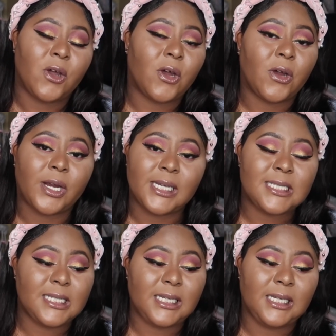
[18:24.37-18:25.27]

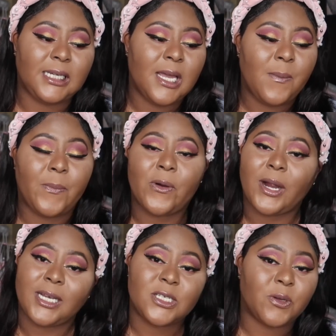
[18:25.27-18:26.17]
crazy
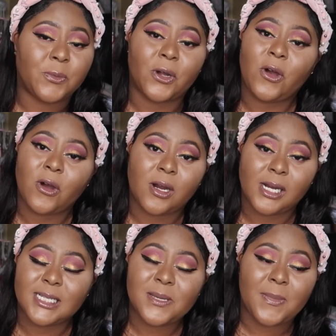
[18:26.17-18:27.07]
price on Mercari